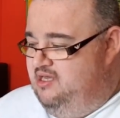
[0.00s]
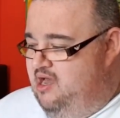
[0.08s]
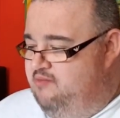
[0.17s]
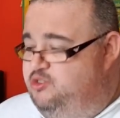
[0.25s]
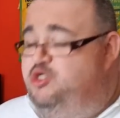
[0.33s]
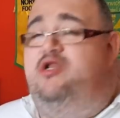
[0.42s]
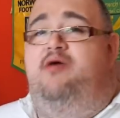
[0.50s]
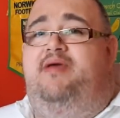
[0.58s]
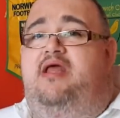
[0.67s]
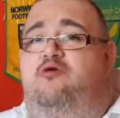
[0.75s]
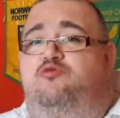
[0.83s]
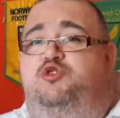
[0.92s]
I'm sure there'll
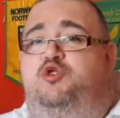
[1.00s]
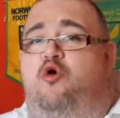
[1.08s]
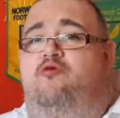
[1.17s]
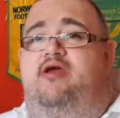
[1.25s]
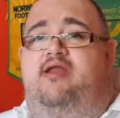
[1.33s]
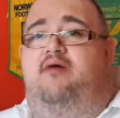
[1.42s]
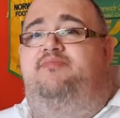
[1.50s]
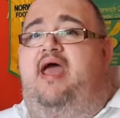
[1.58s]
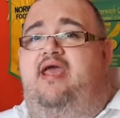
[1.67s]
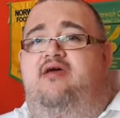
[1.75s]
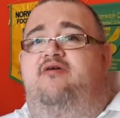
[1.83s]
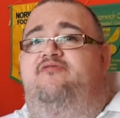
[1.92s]
be a little story, an
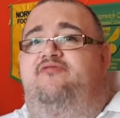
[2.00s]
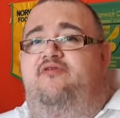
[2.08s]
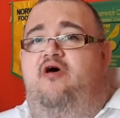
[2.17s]
update of